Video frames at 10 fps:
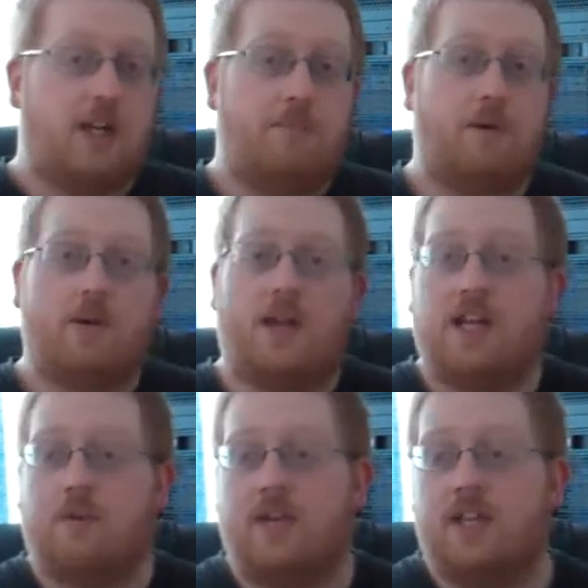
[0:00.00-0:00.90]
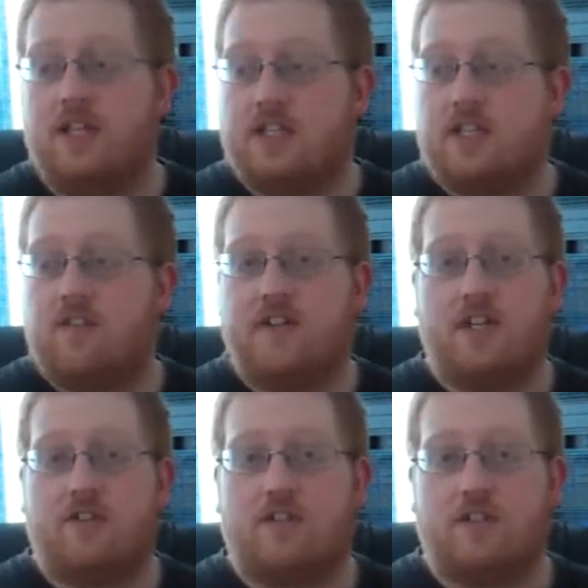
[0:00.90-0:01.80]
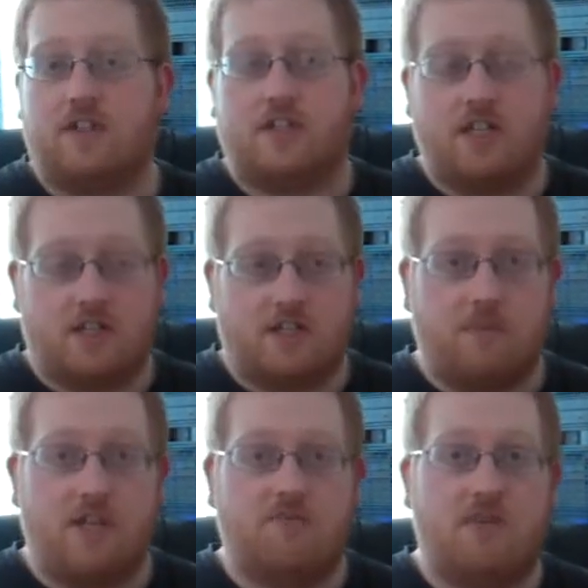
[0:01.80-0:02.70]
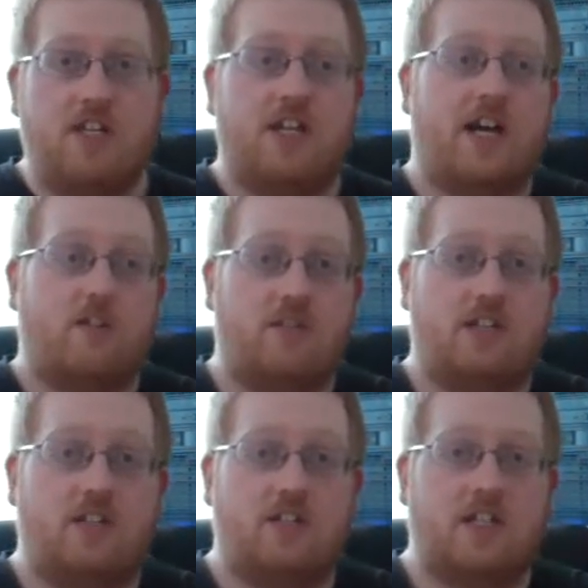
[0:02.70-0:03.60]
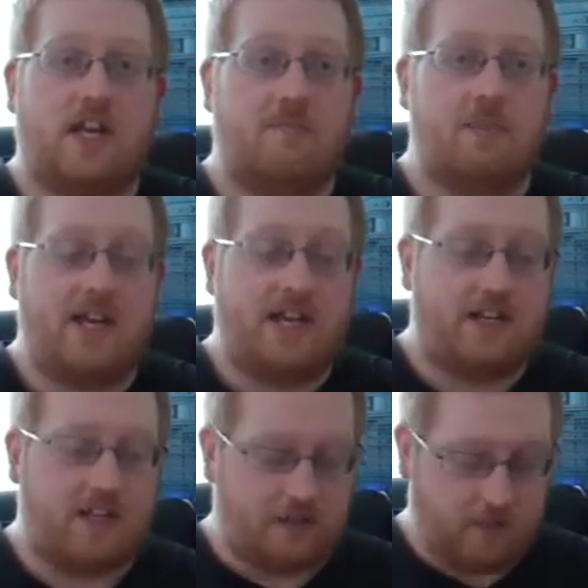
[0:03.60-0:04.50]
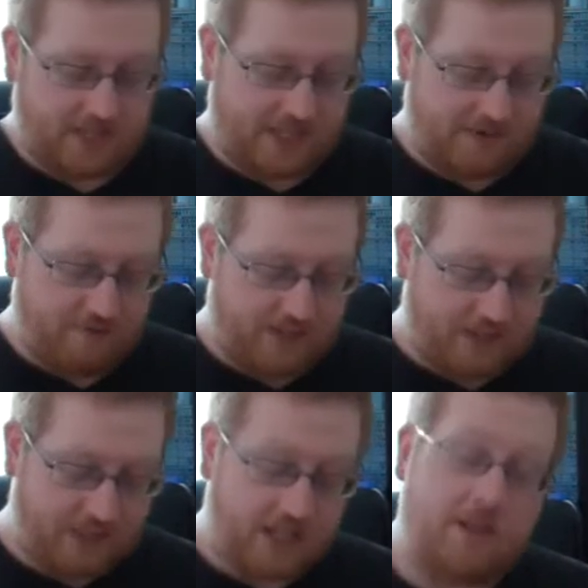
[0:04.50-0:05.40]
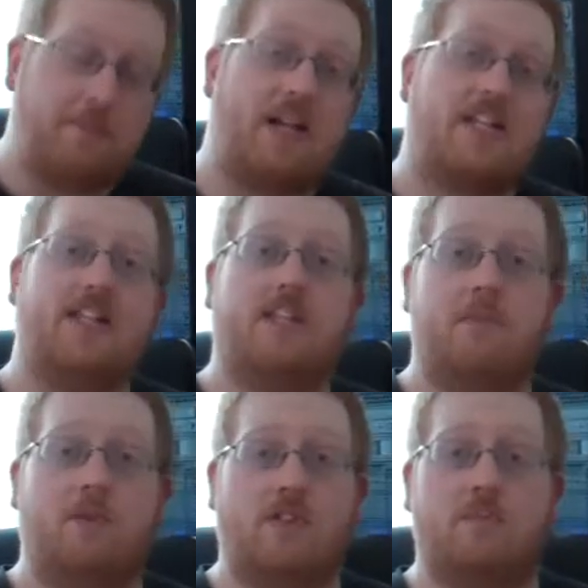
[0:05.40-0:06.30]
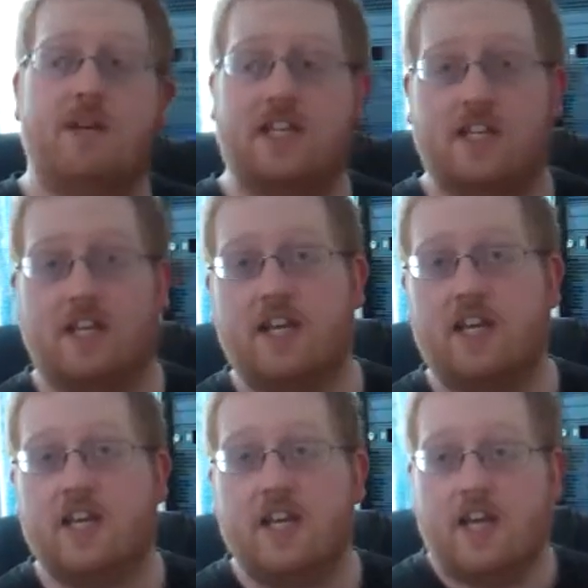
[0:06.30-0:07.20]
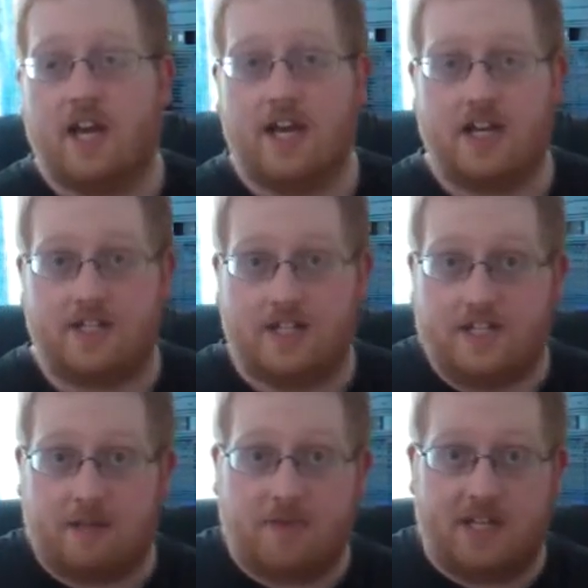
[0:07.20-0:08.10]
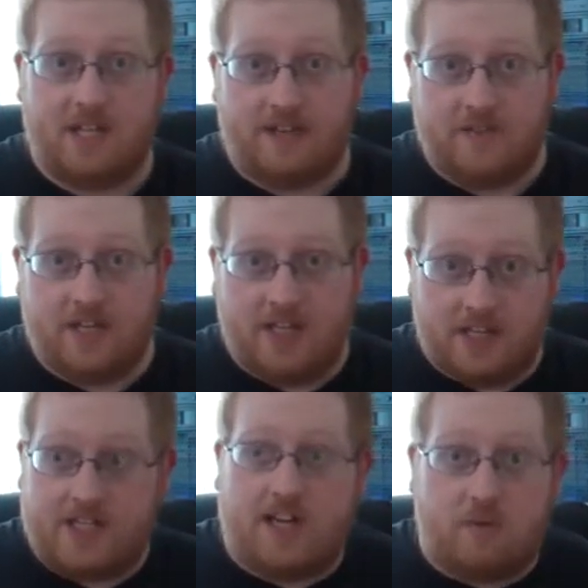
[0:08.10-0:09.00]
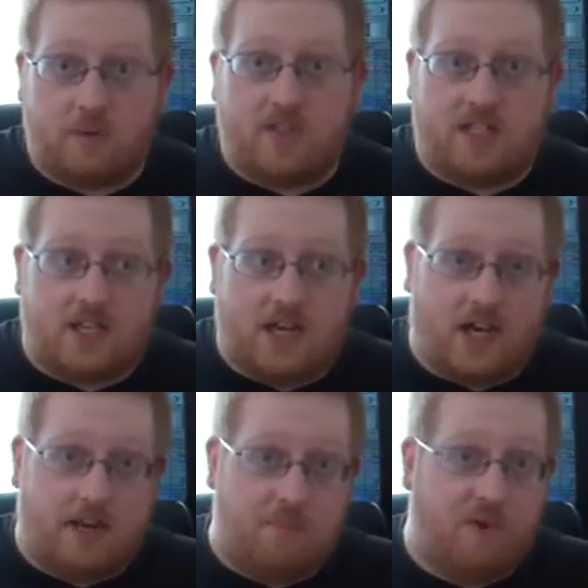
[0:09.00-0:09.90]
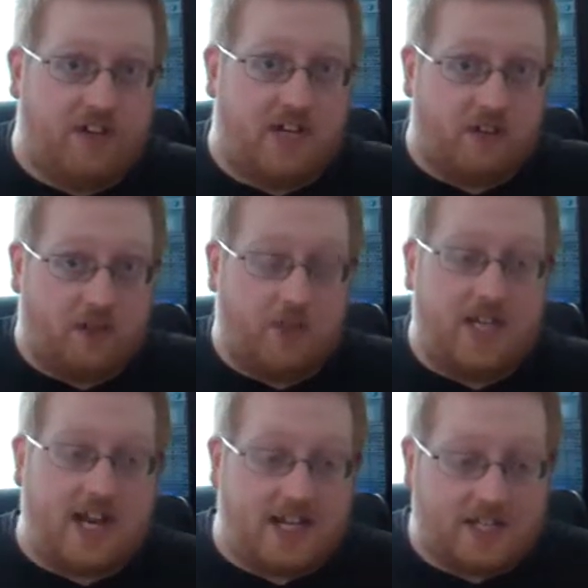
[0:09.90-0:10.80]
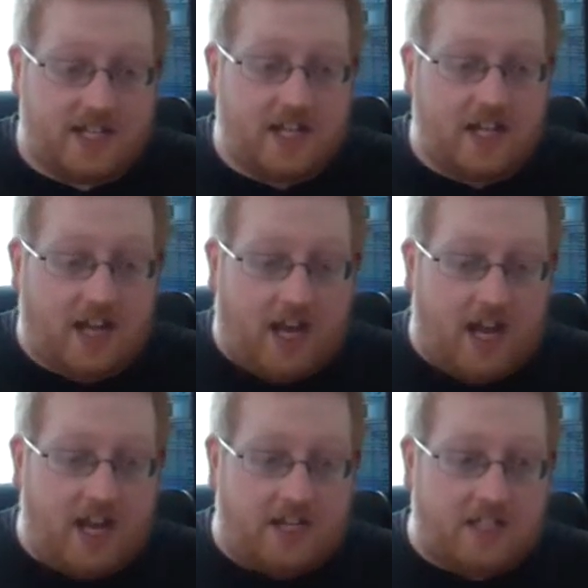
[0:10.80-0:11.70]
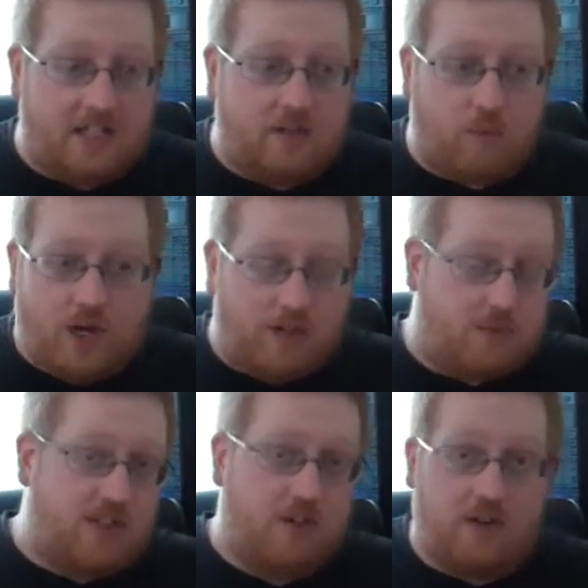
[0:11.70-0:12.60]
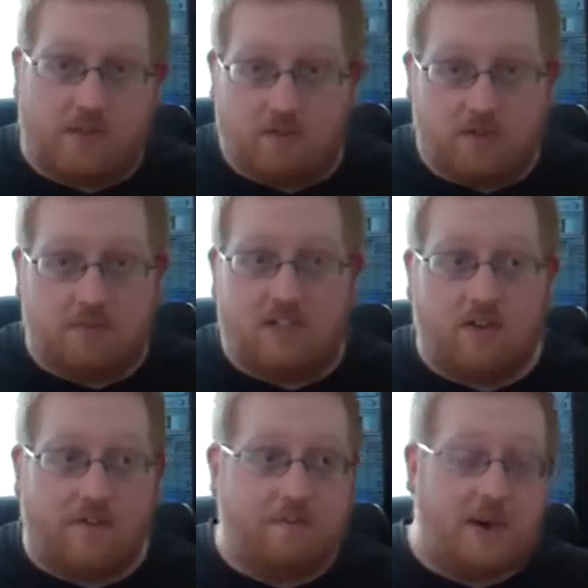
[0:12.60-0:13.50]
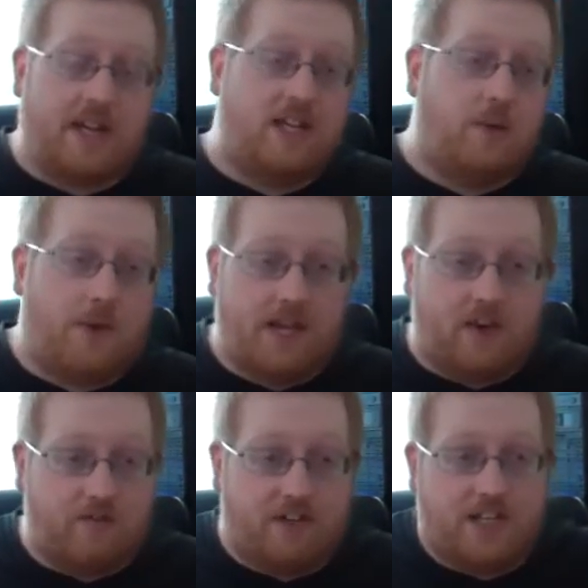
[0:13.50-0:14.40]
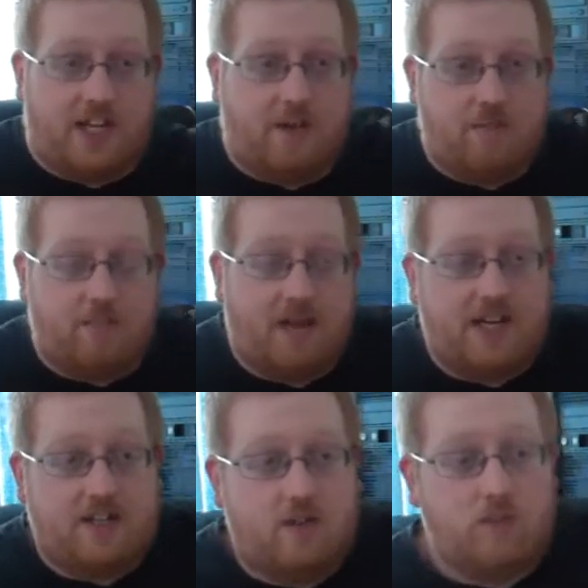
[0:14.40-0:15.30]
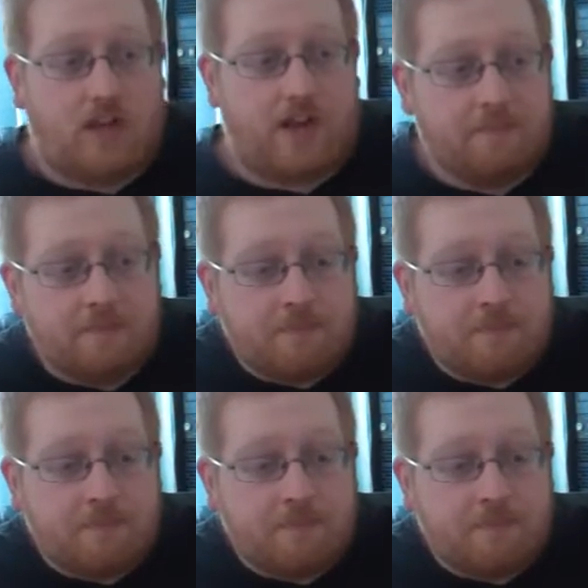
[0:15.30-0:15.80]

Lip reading: But anyway, this little video is just some of the recent acquisitions that I made. Well, I say recent, it's in the past 6 months basically, since I've been living in this house. I'm moving out at the weekend, and while I was sorting through some stuff, packing away already, getting prepared to do that,